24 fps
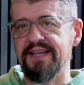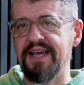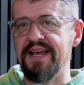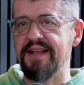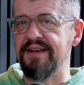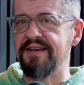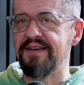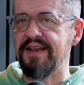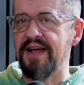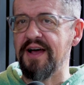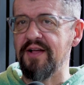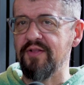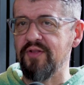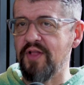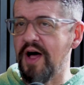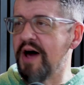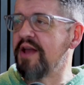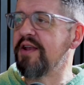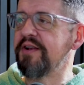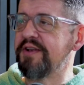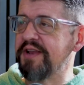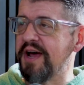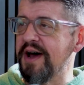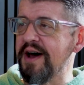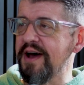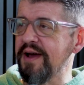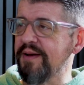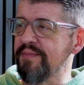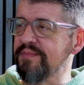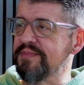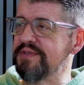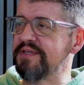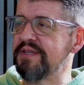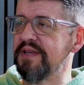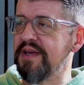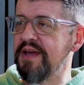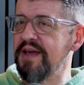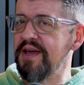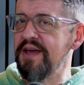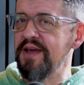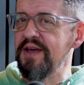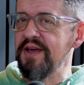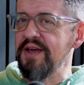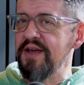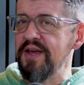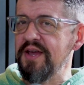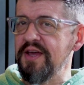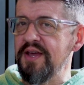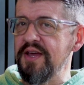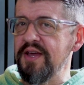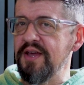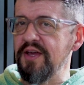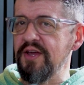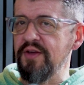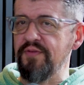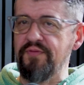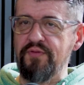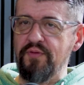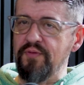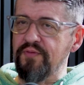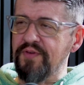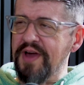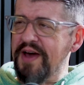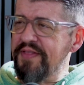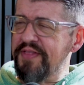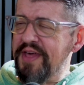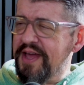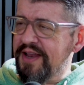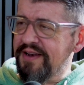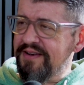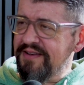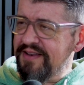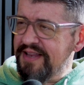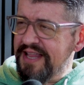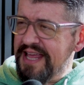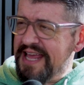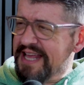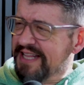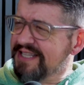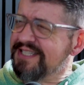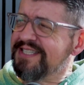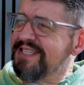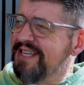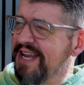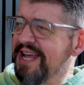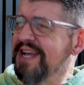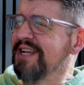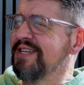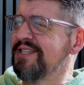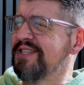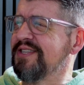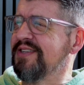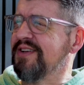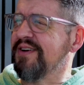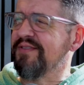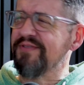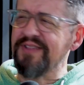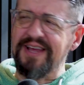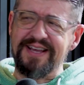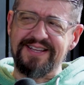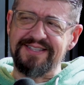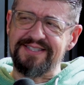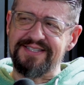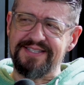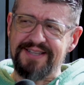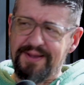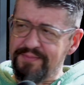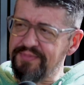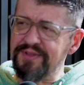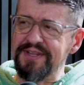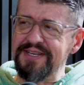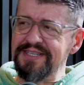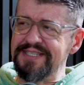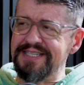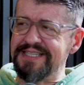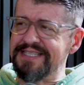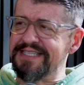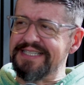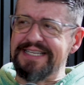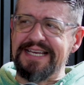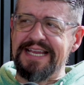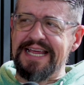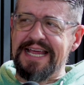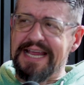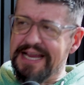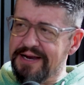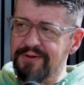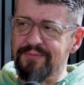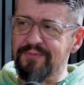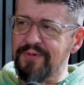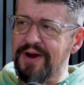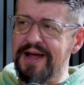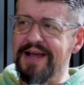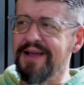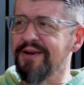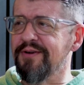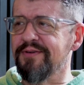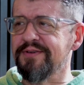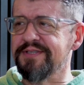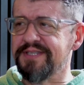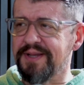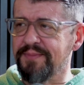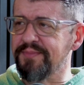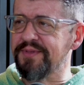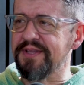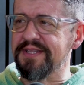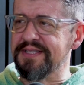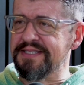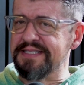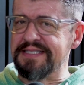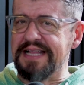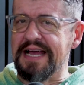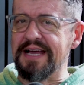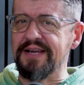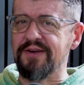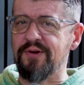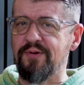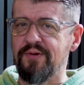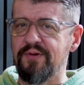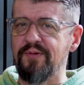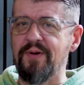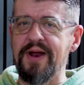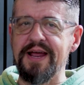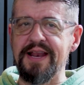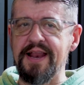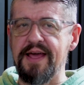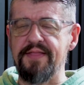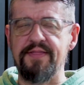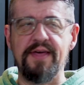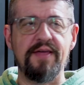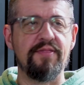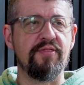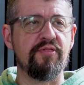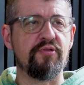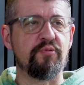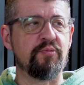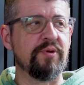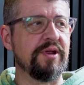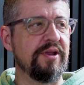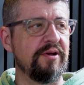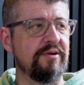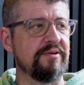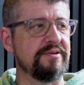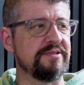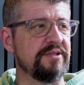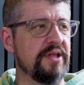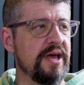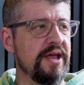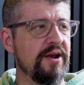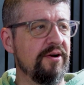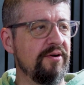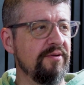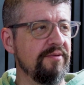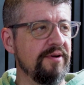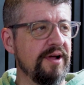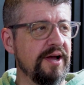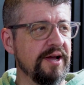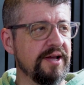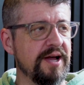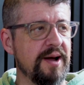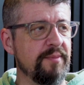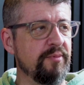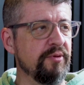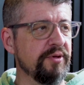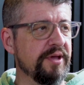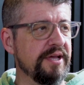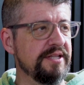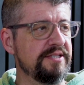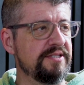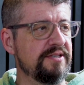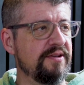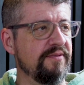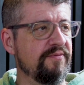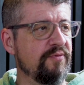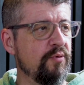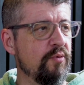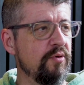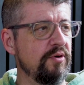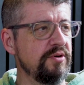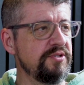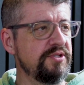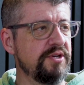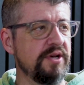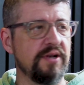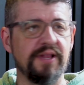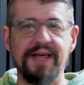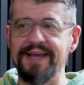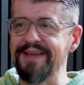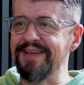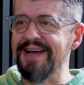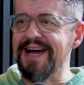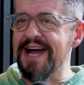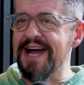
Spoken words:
And a lot of times, if you've got that instinct of like something just ain't right or something's not going right, and then 3 years later, a couple gets divorced, and you're like,